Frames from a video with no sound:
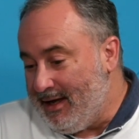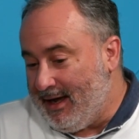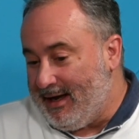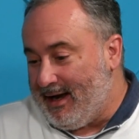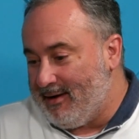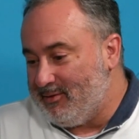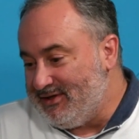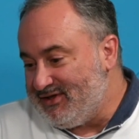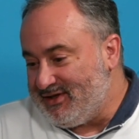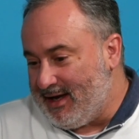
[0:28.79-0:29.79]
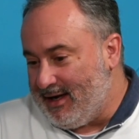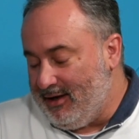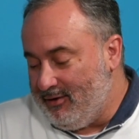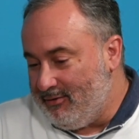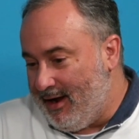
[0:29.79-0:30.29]
and I would say
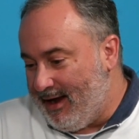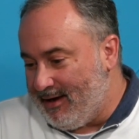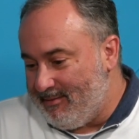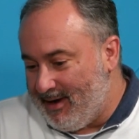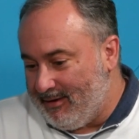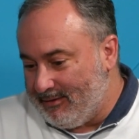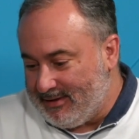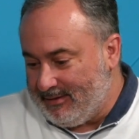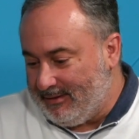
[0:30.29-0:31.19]
you had about